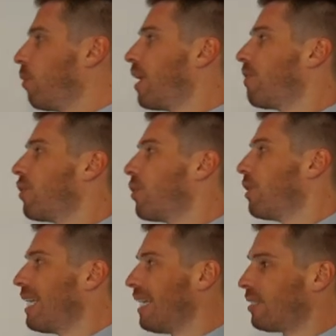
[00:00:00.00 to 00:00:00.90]
whatever your
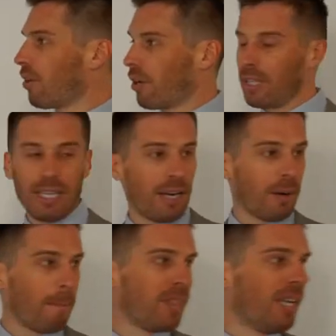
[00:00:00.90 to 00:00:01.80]
needs are in
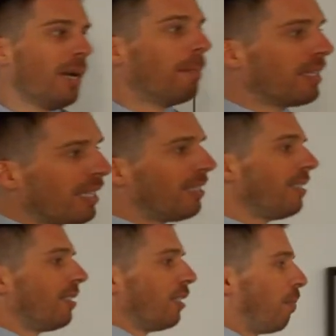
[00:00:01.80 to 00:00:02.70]
there. But this
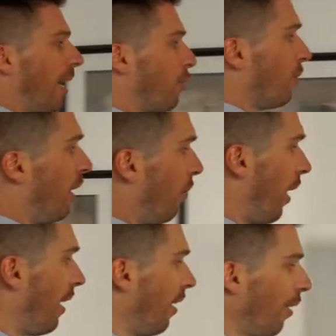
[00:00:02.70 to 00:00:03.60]
is the specialty
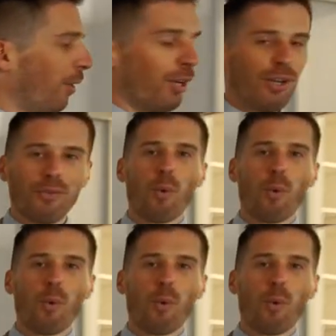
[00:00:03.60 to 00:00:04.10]
right here. You have a